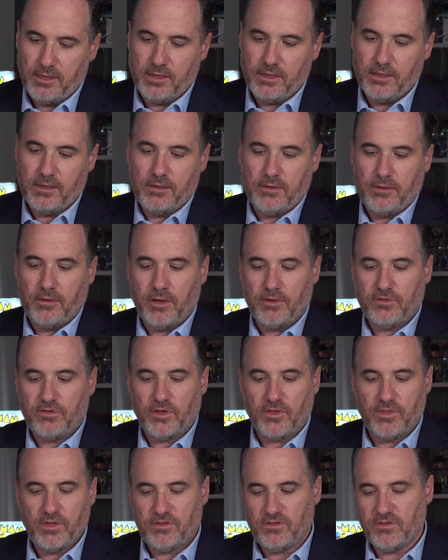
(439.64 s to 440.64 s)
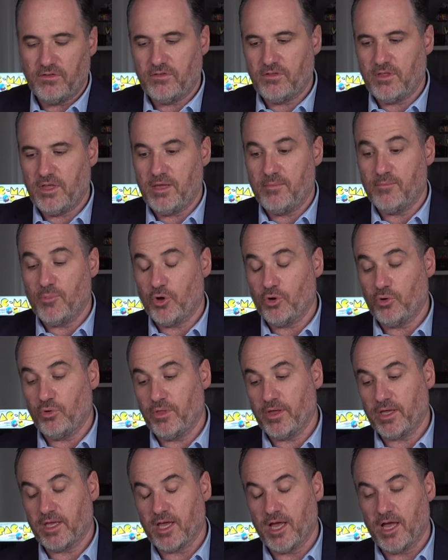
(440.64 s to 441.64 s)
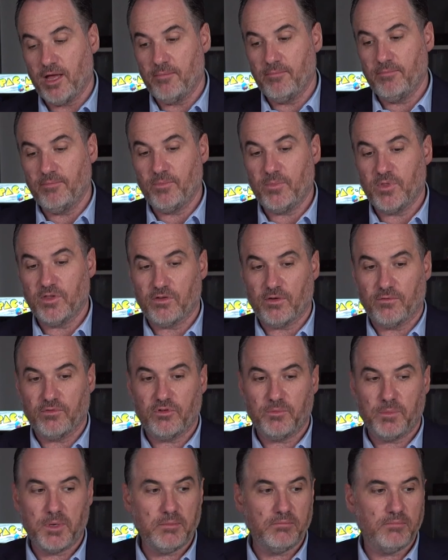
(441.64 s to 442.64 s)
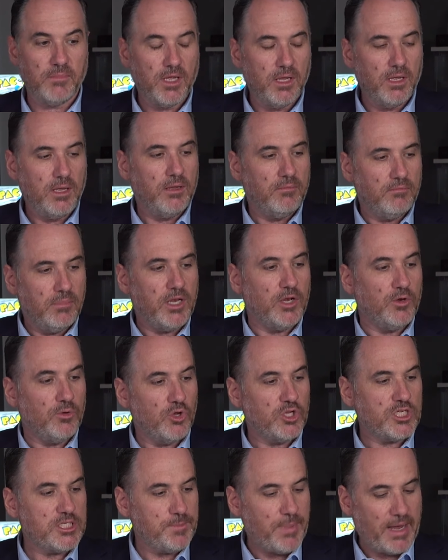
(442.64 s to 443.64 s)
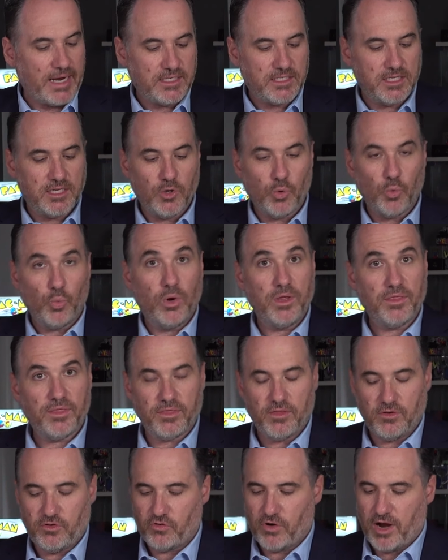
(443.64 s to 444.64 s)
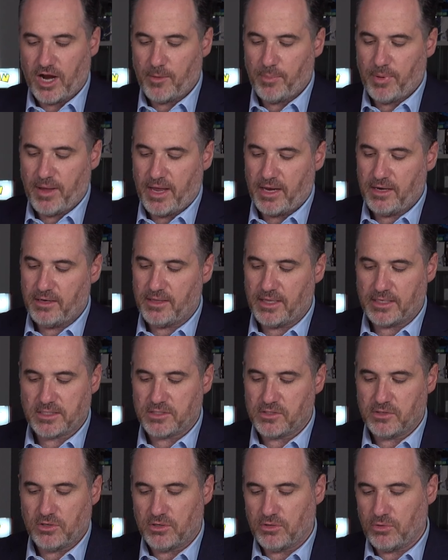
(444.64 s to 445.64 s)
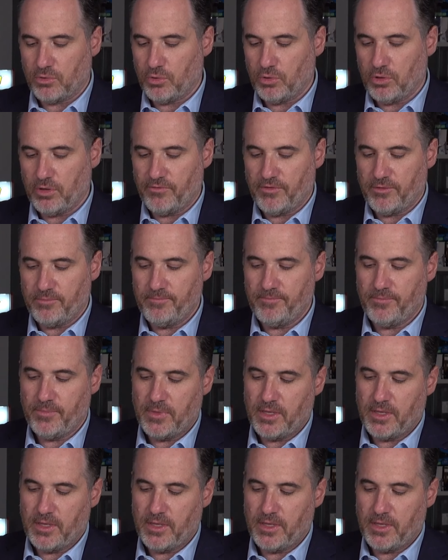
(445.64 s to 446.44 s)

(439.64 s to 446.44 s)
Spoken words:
Oh, so this is the model that's obviously been spec'd with the trackpad. That's not all of them.